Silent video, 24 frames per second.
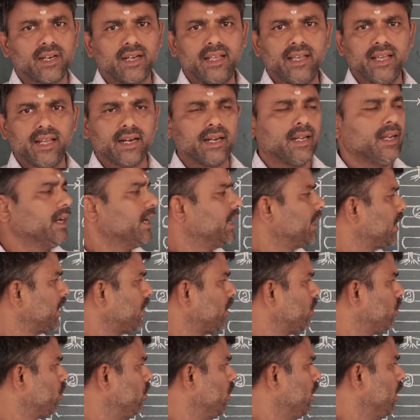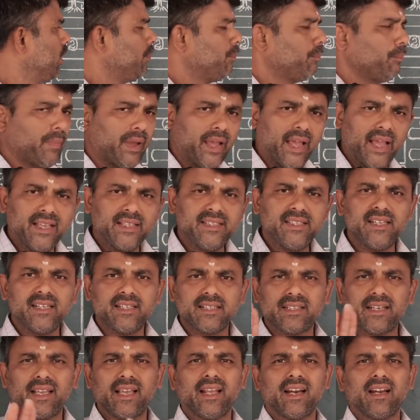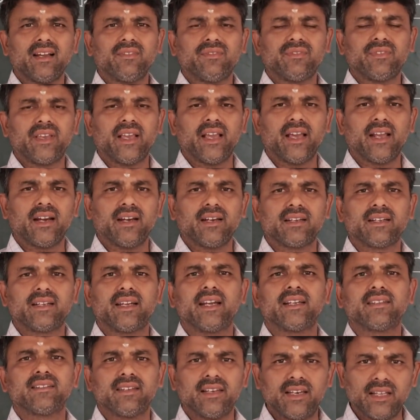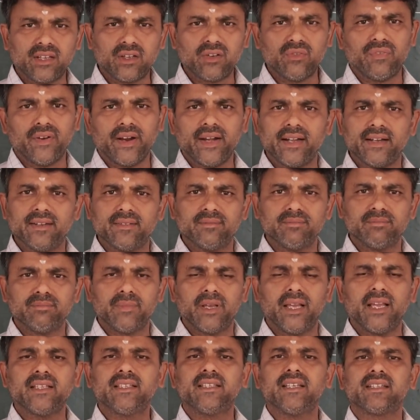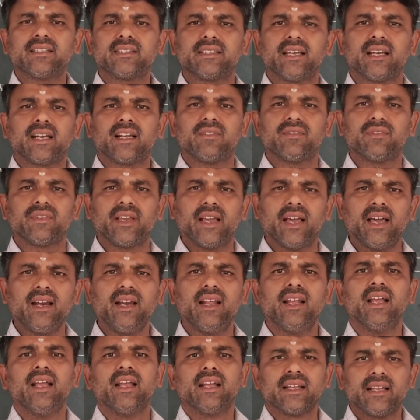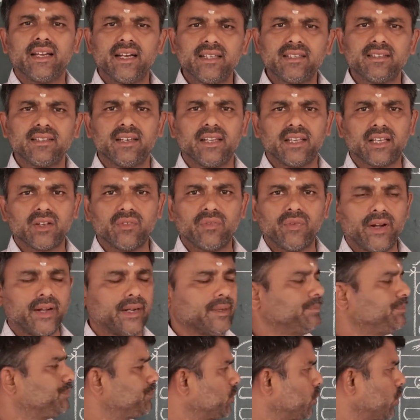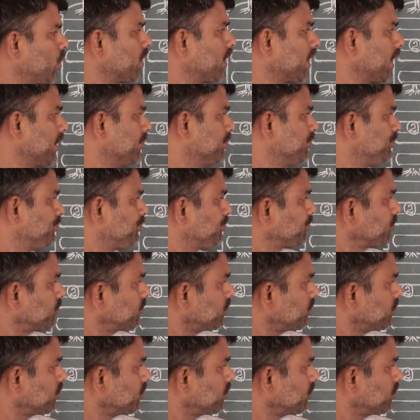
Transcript: Clear? Now, major share of air gets liquefied. Major share of air gets liquefied. Okay.